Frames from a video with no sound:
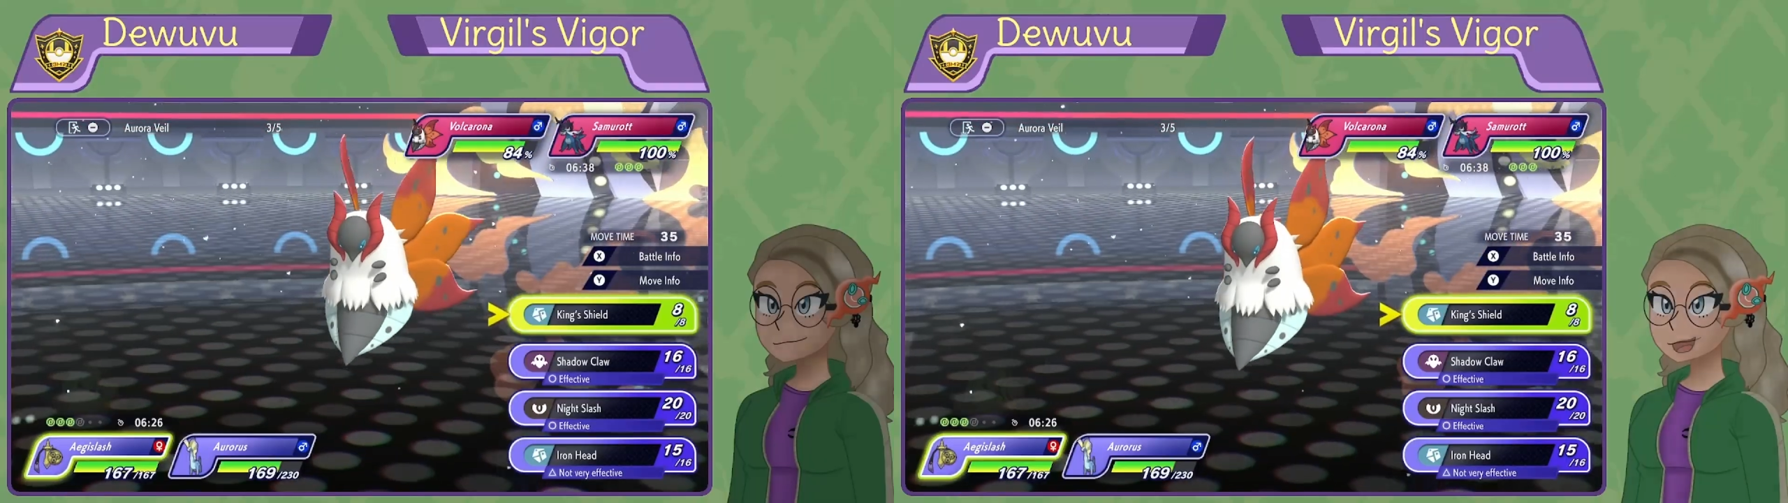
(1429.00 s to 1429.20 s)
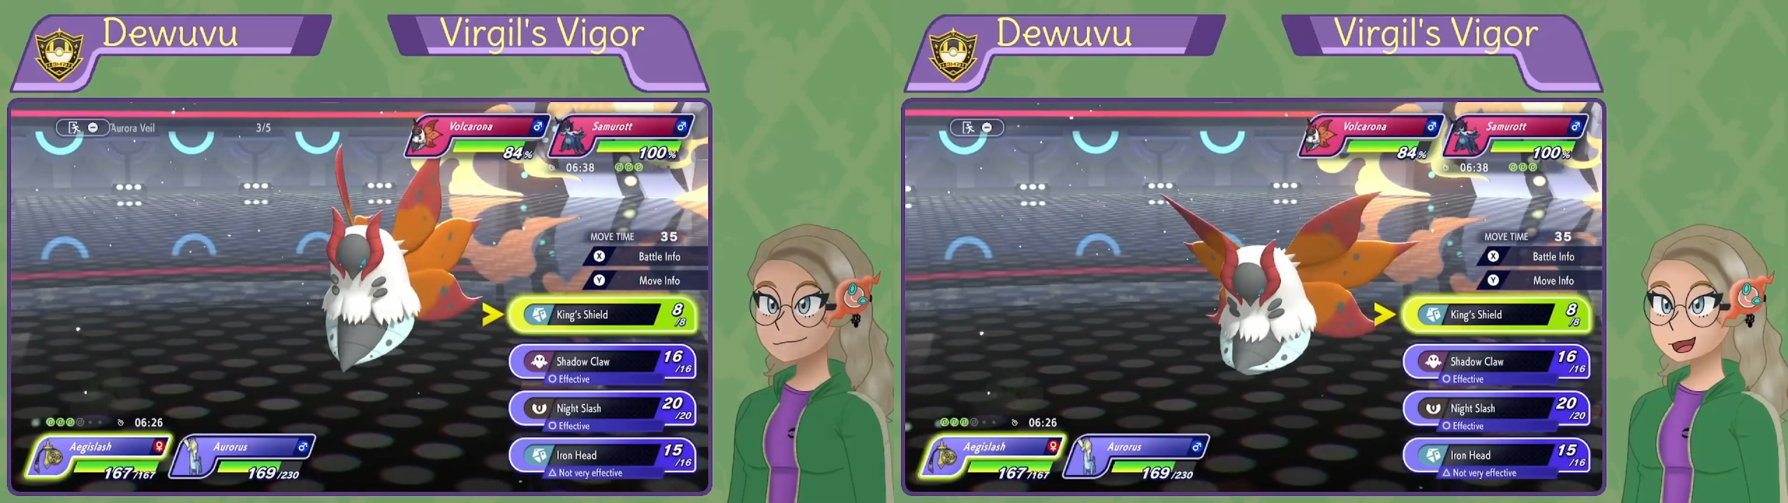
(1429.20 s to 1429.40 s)

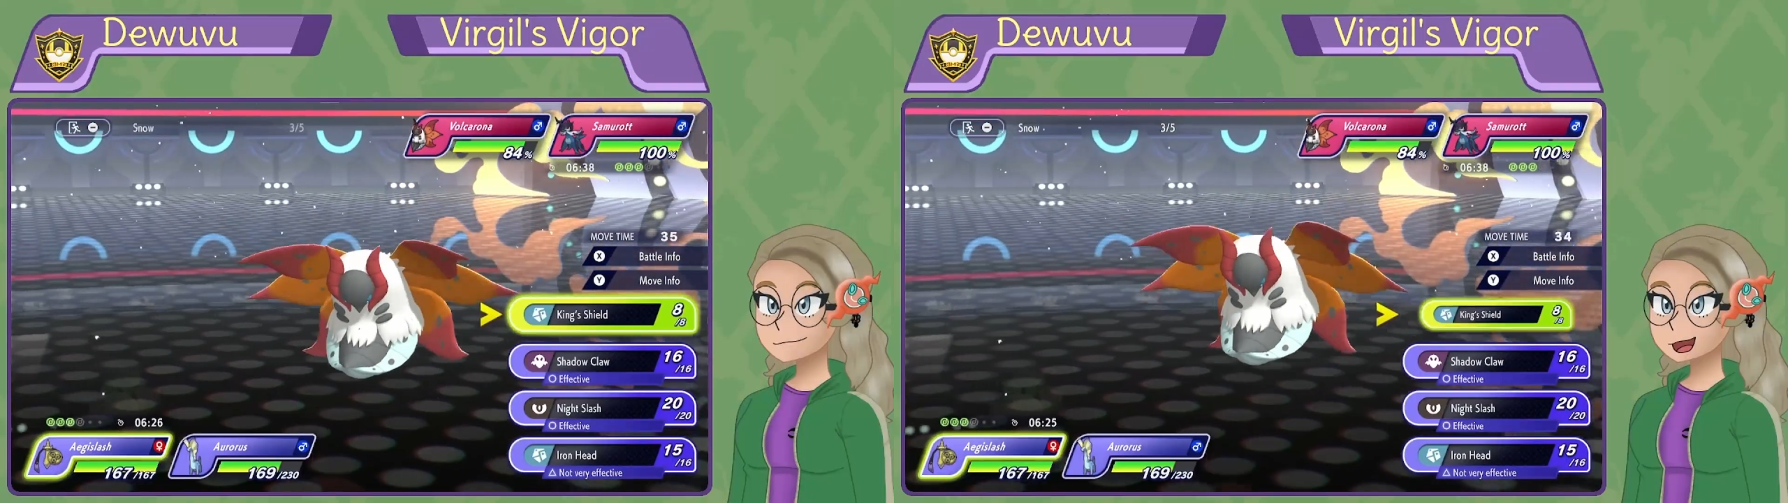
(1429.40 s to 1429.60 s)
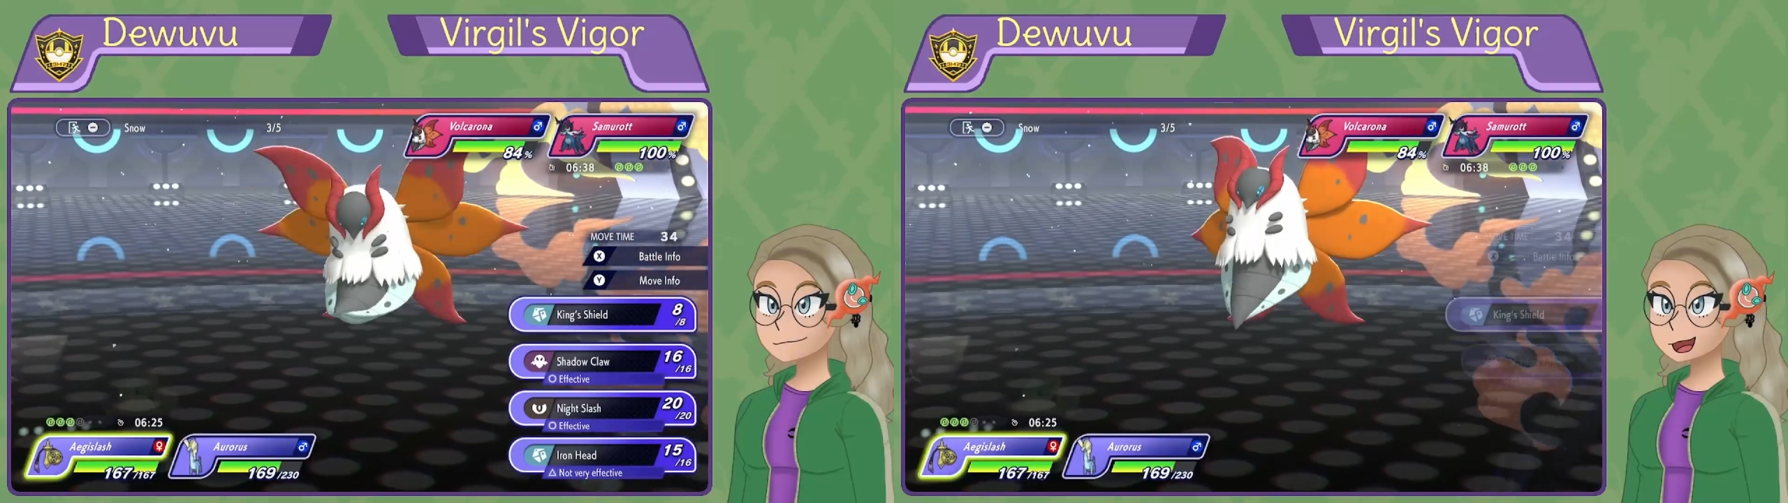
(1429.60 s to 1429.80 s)
We are
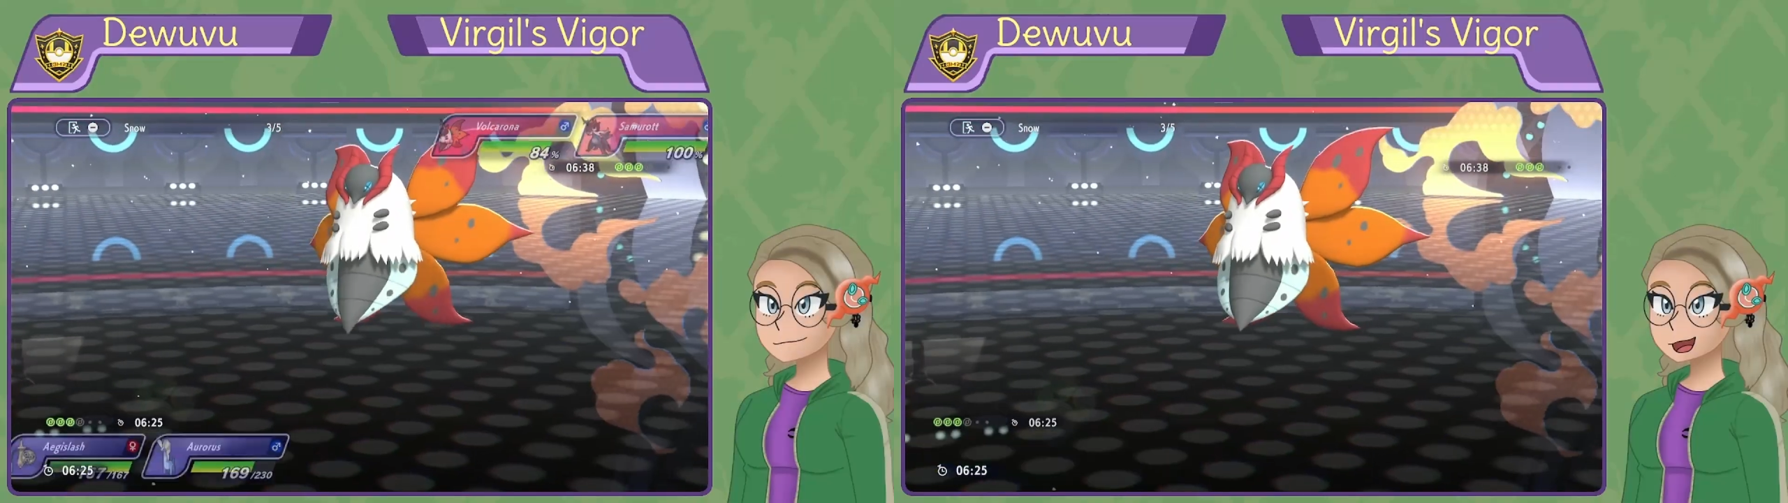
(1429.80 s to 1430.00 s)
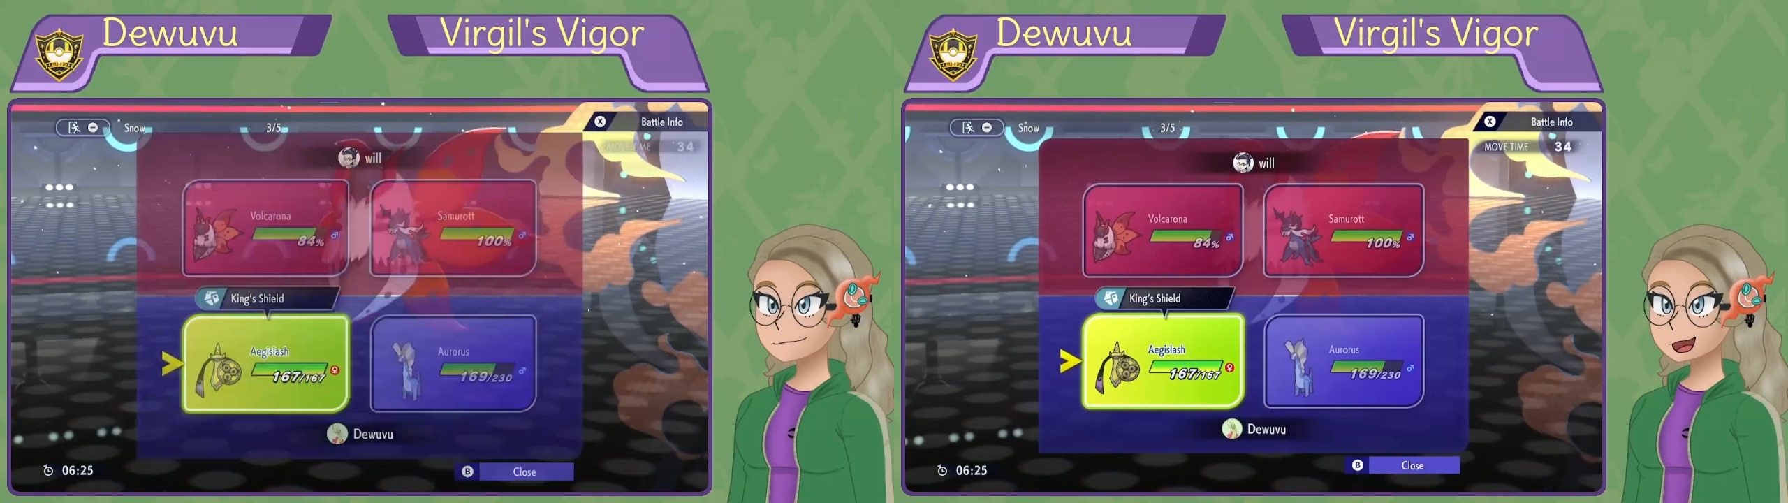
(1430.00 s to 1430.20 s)
going to
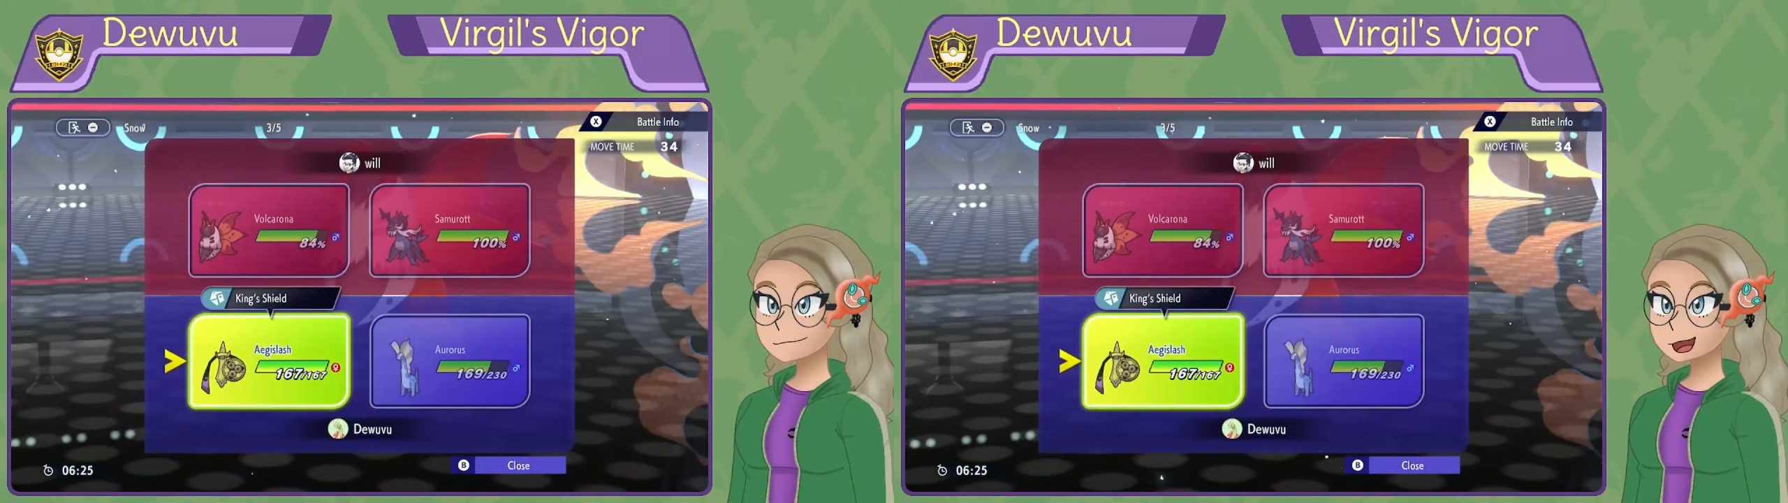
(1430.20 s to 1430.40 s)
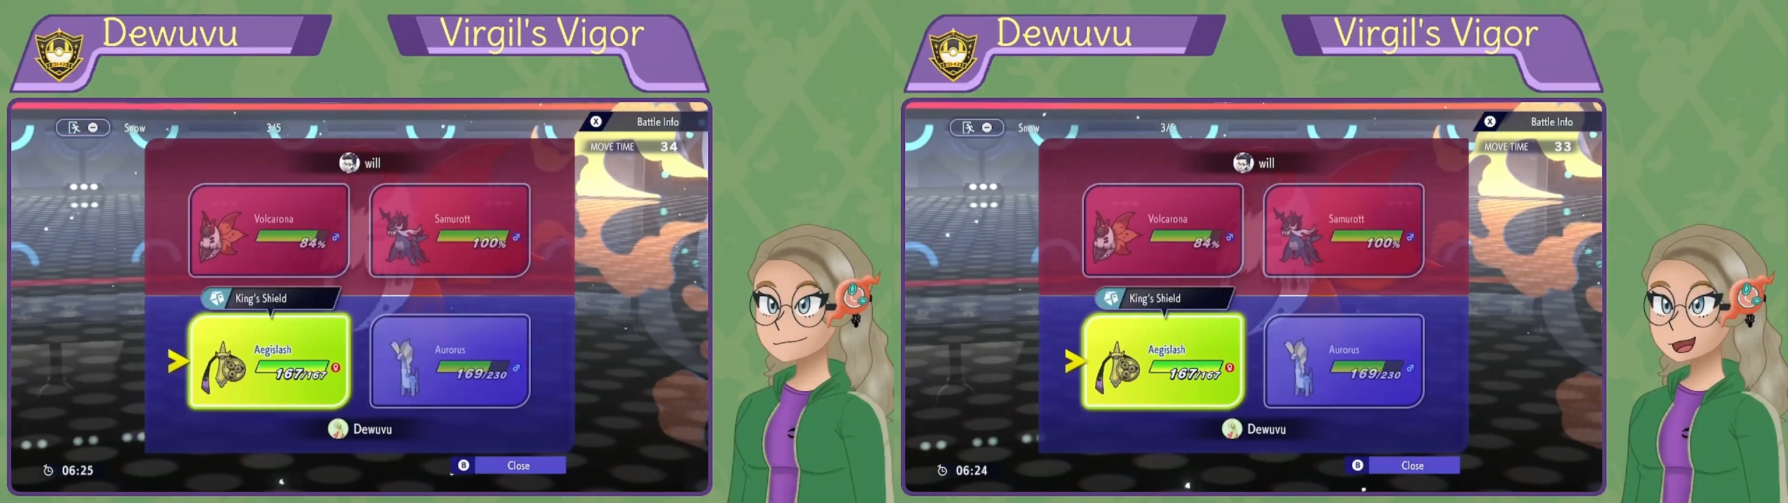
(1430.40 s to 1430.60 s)
use
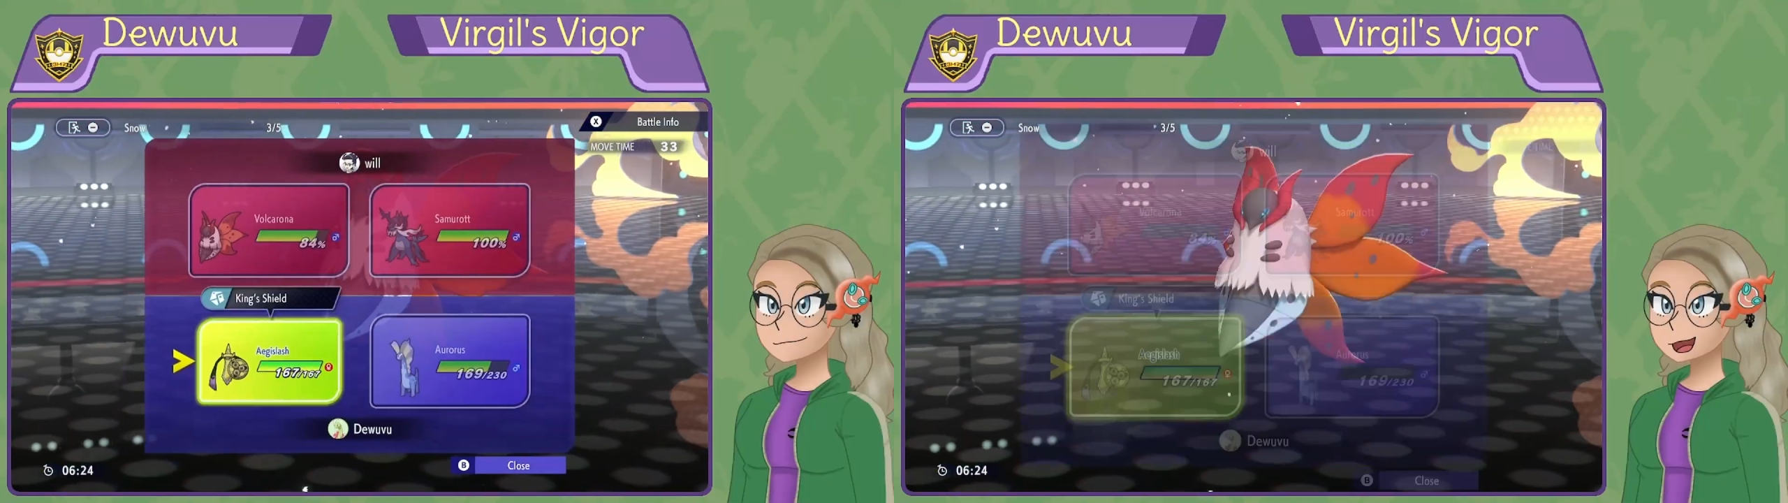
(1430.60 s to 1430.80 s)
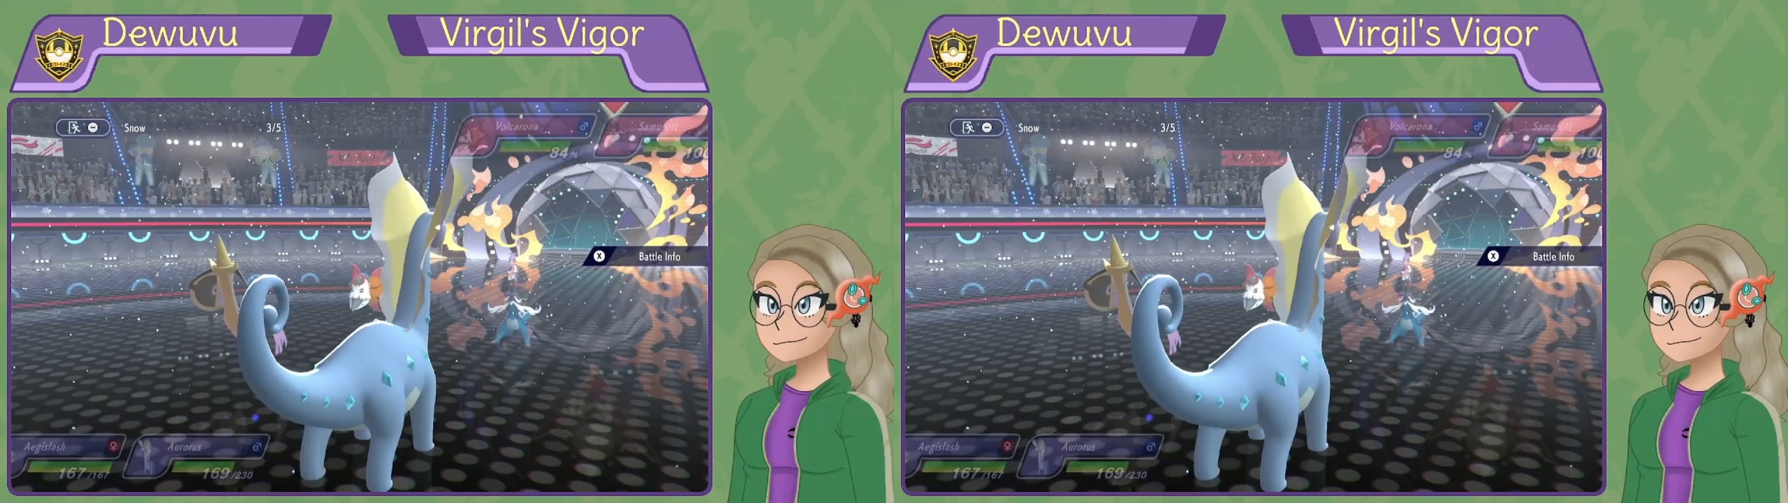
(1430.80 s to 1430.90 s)
King Shield on